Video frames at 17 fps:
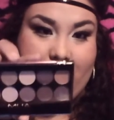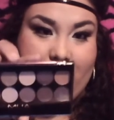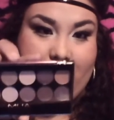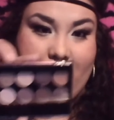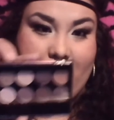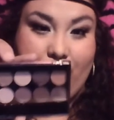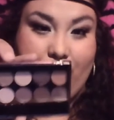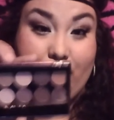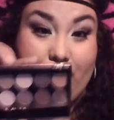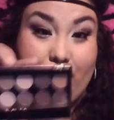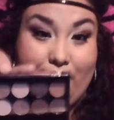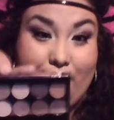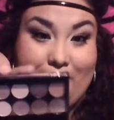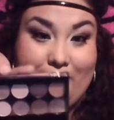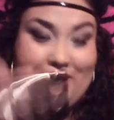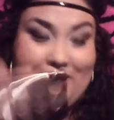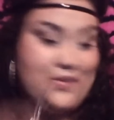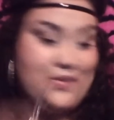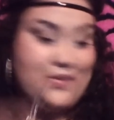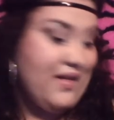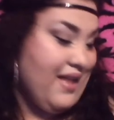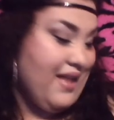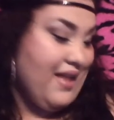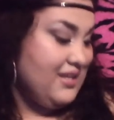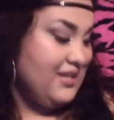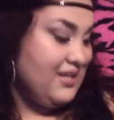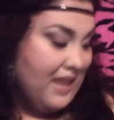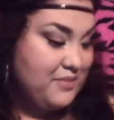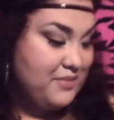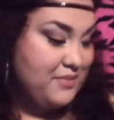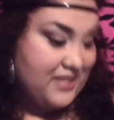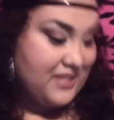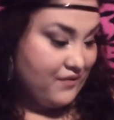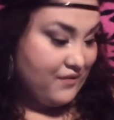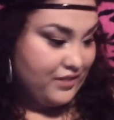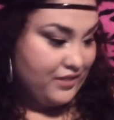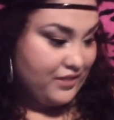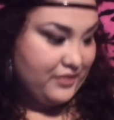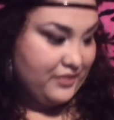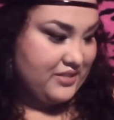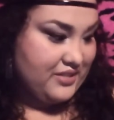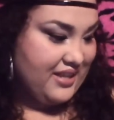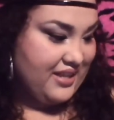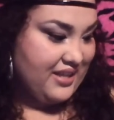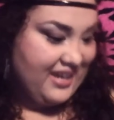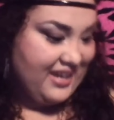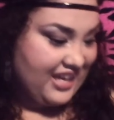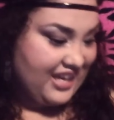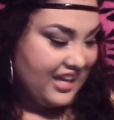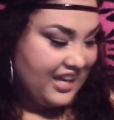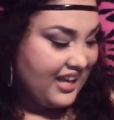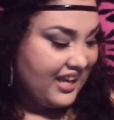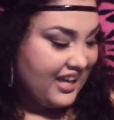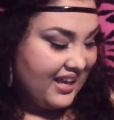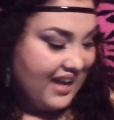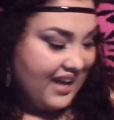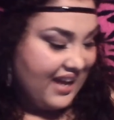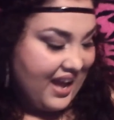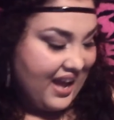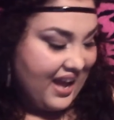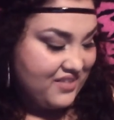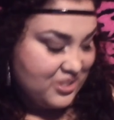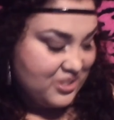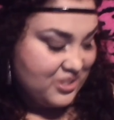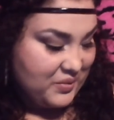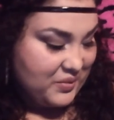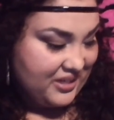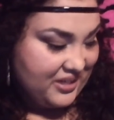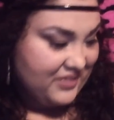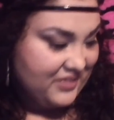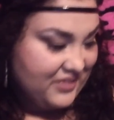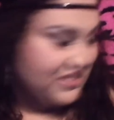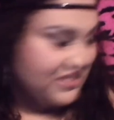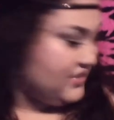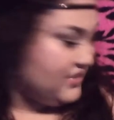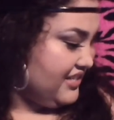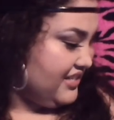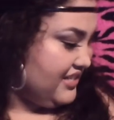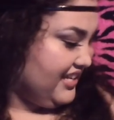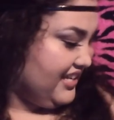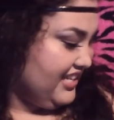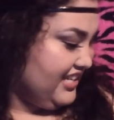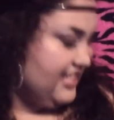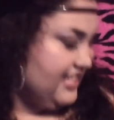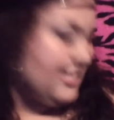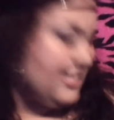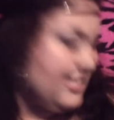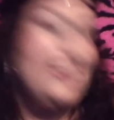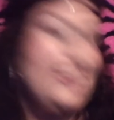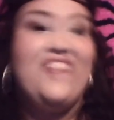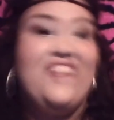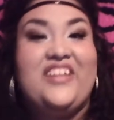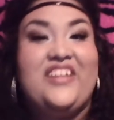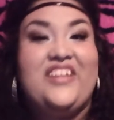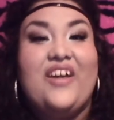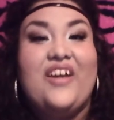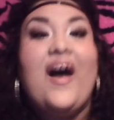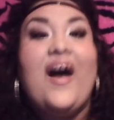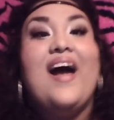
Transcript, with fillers: Beautiful nudes as well. I'm set for nudes. Like, I have so many nudes. It's ridiculous. I love it, though.